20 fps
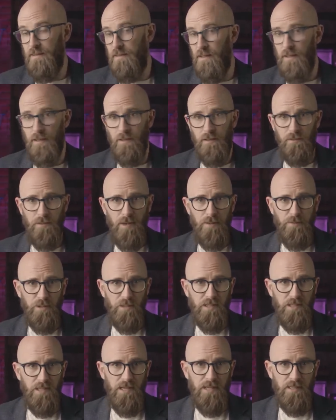though the
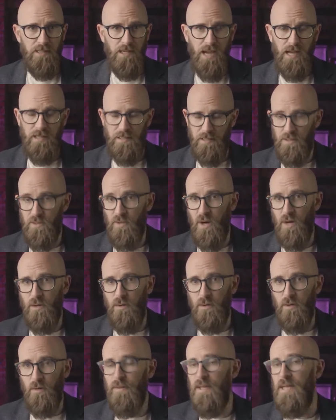rebels see it as a
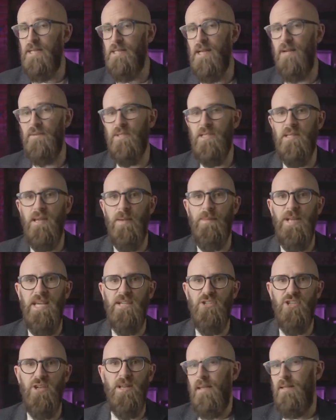struggle for self-determination.